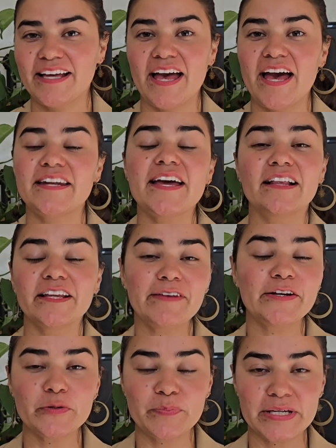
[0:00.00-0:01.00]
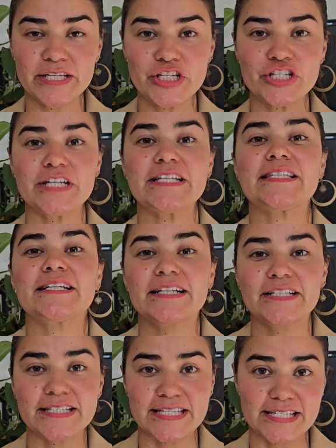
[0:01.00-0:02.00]
An elevator pitch is a
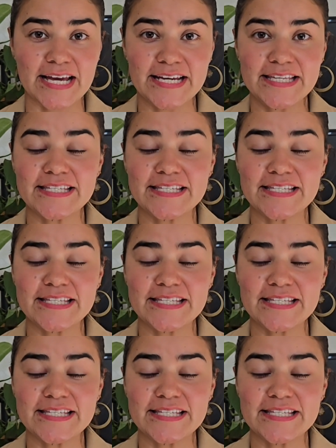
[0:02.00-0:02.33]
concise